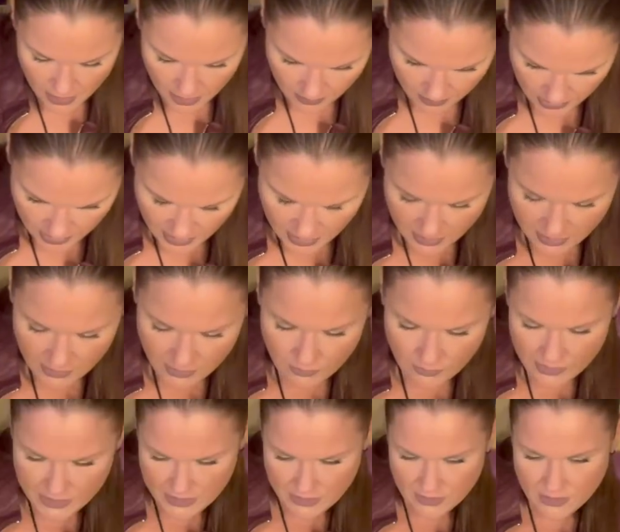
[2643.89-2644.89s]
But yeah, no,
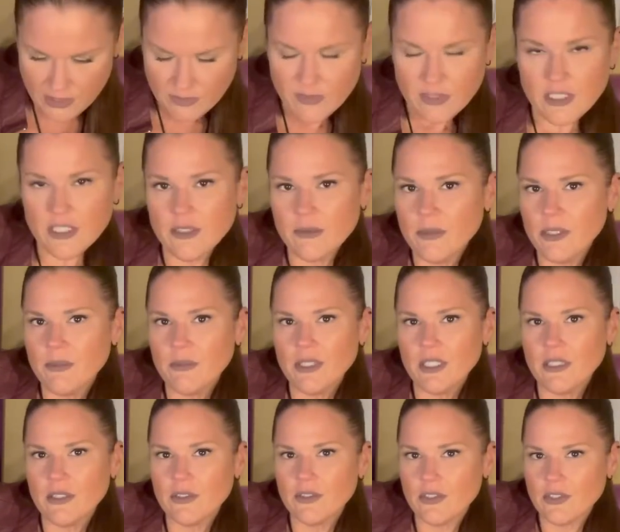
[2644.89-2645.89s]
we still have a
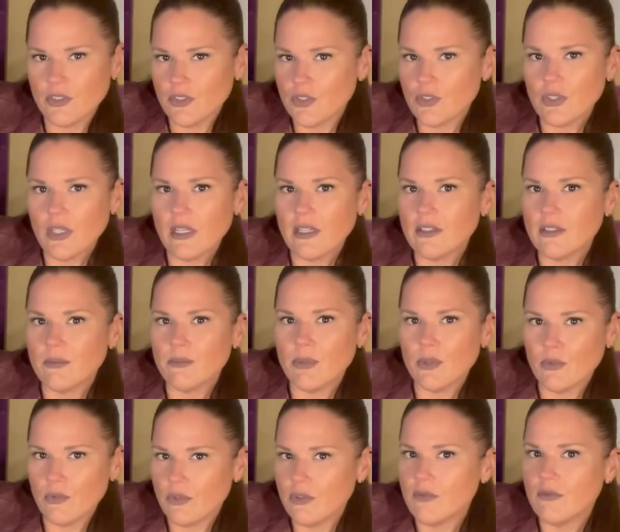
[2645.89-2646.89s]
commitment here to try the
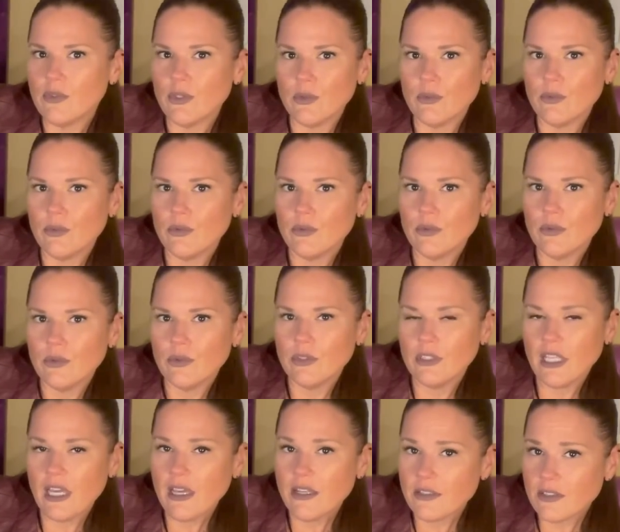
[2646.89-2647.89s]
both of you.
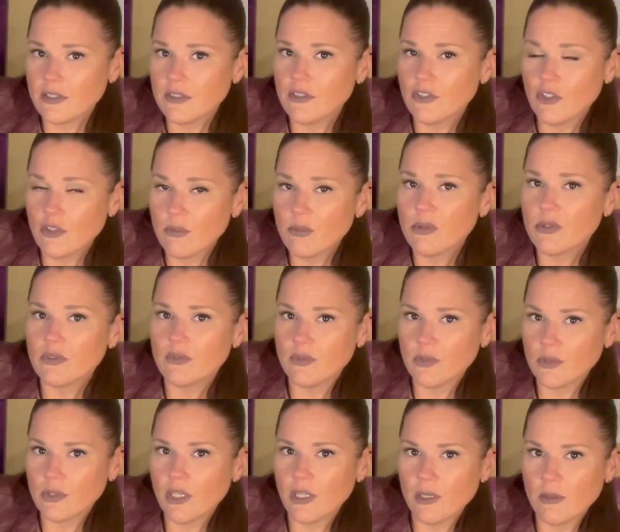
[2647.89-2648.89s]
That you both
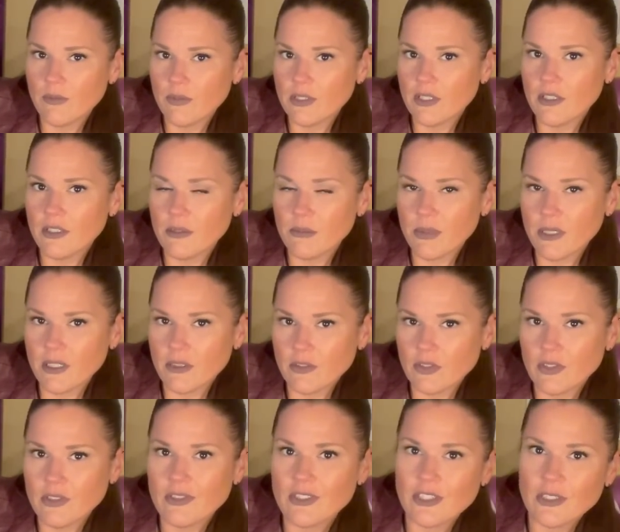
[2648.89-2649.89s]
feel confident
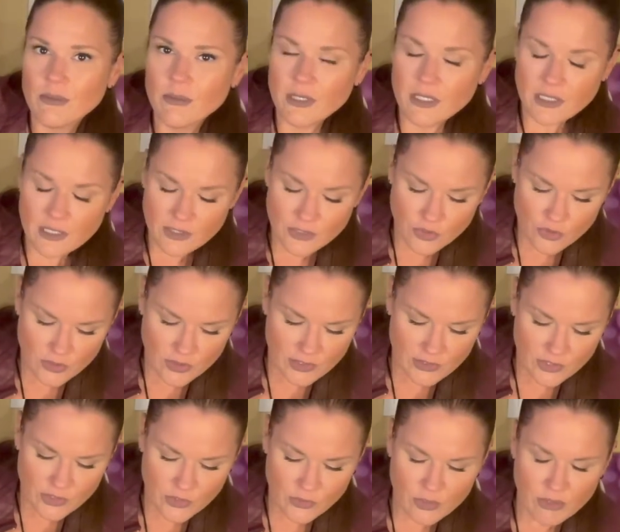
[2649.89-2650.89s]
about. Somebody is
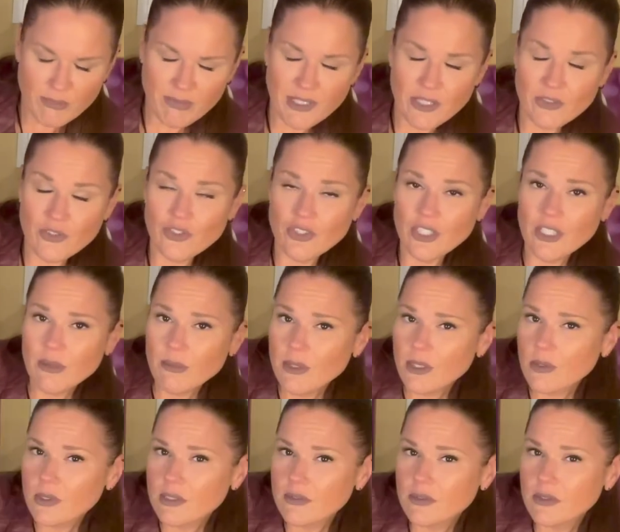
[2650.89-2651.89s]
trying to do a better job,
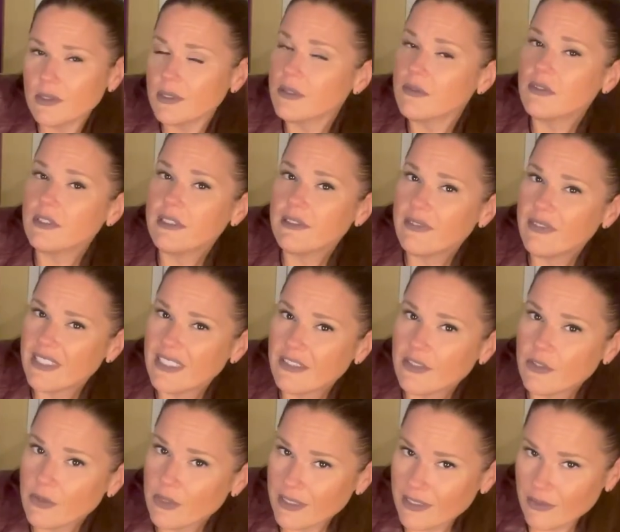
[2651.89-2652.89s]
however, of leaving
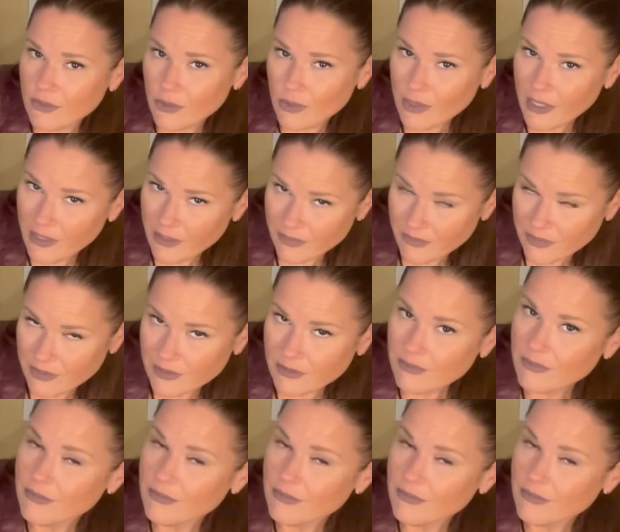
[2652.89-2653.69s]
their ego out of it.